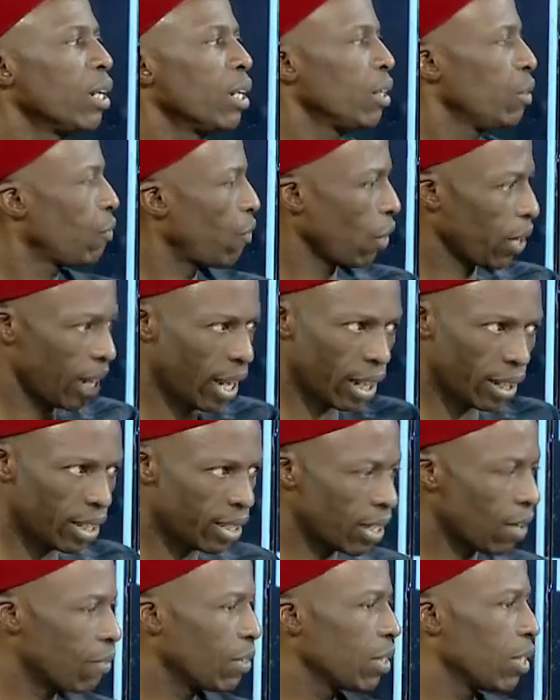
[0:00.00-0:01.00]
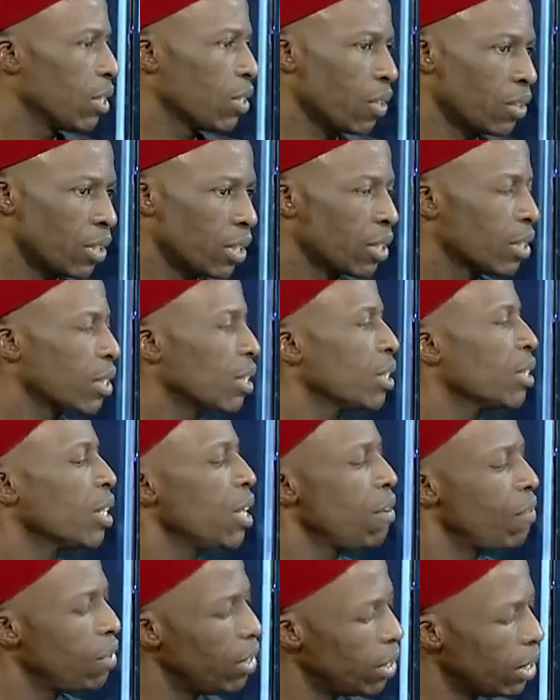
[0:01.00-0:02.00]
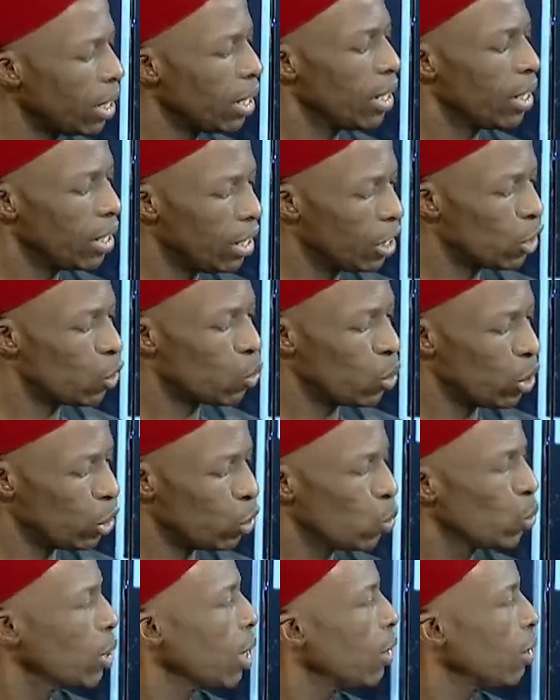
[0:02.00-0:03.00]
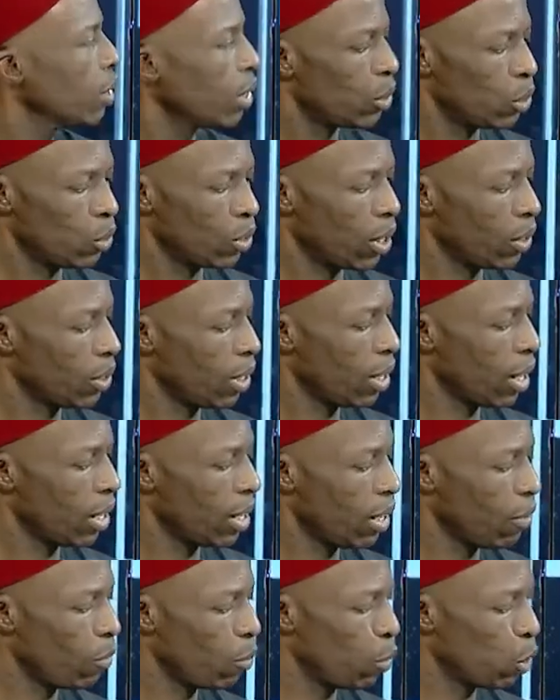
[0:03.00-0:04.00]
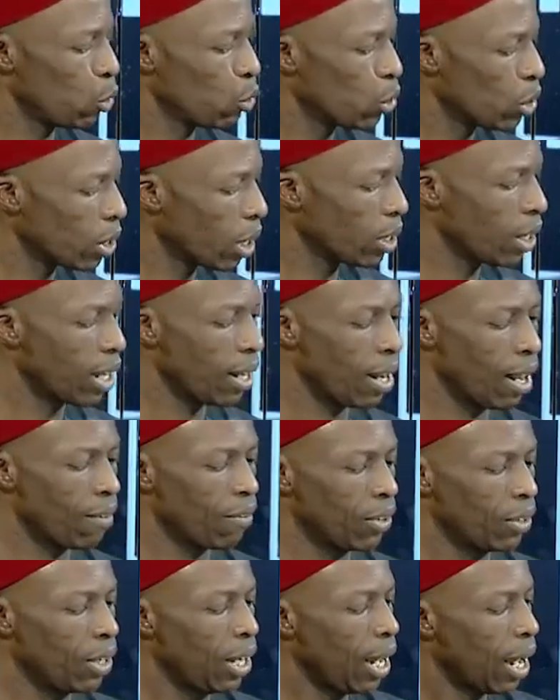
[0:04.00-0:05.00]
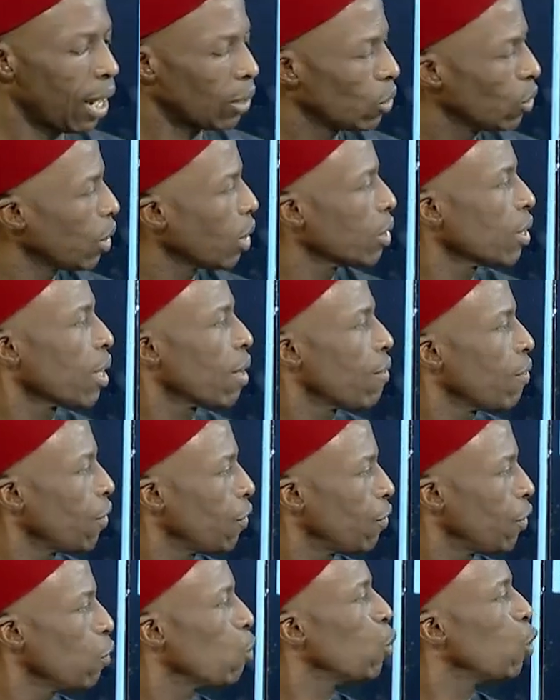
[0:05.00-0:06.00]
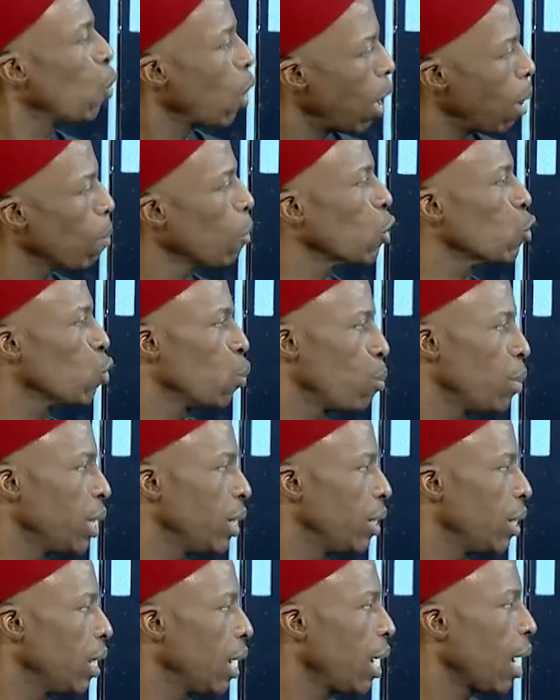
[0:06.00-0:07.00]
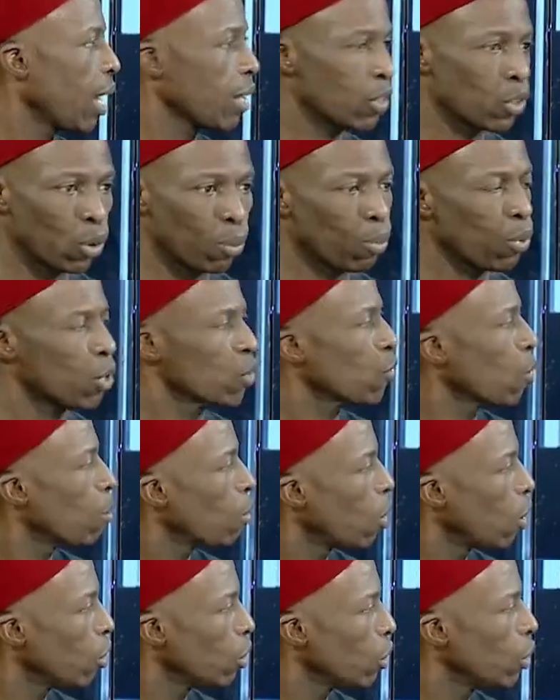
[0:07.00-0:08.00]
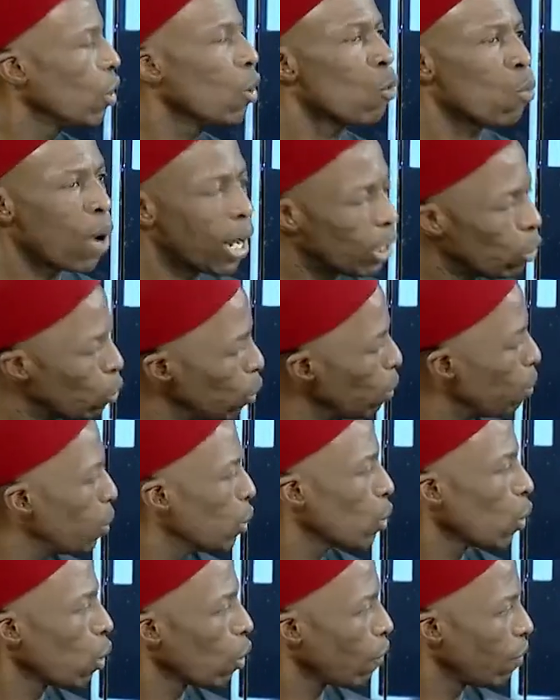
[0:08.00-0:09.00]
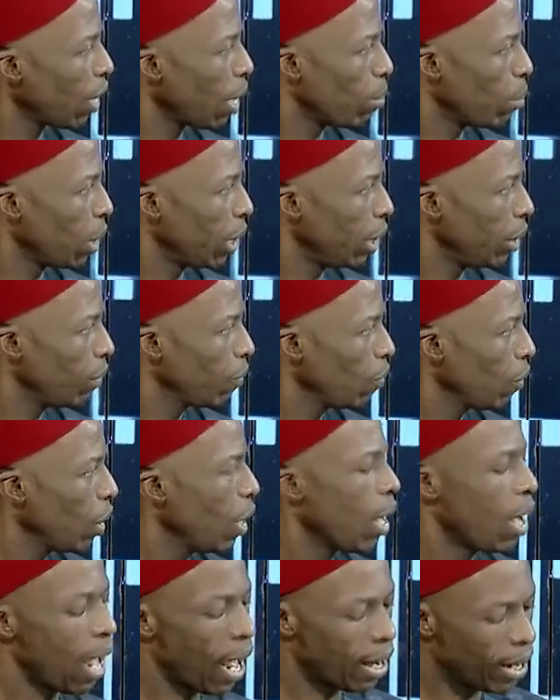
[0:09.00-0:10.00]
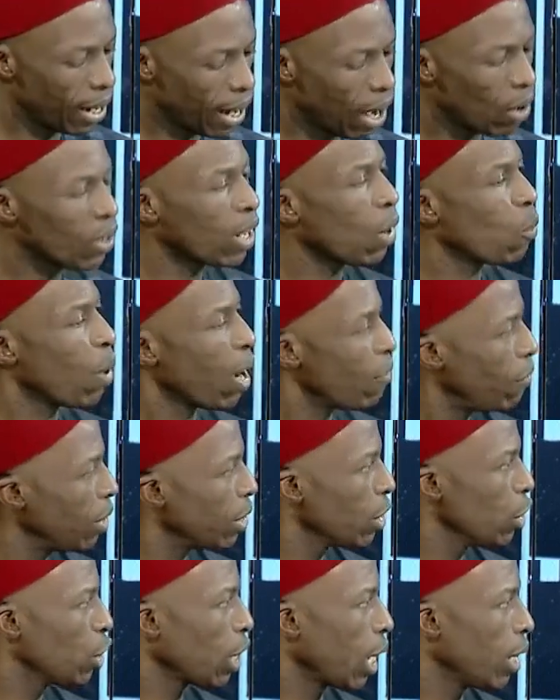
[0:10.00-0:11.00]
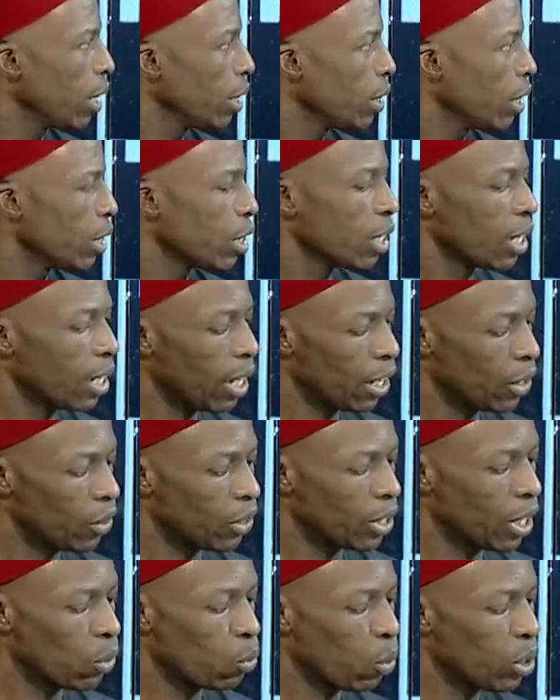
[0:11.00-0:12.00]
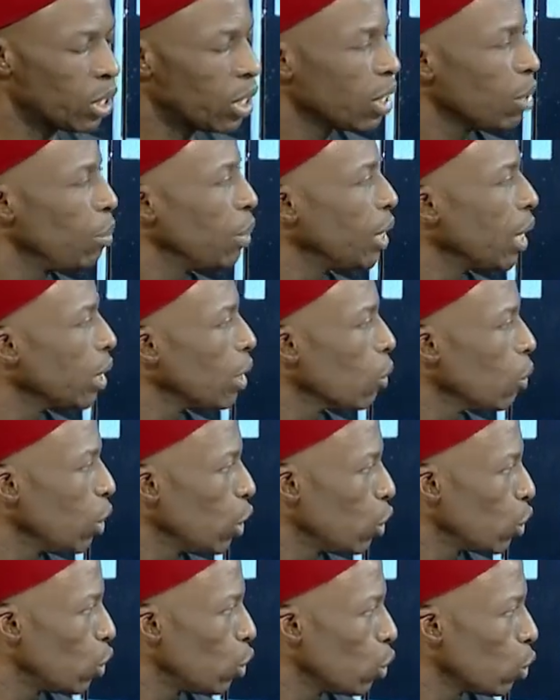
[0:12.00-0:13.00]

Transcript: Forget the seventies or sixties. Even in the two thousand, two thousand and, between two thousand eleven and two thousand fifteen, we know how much we made as surplus from oil. Where did we put all of that money? And now that we are facing challenges, like you said, what is the immediate thing we need to do?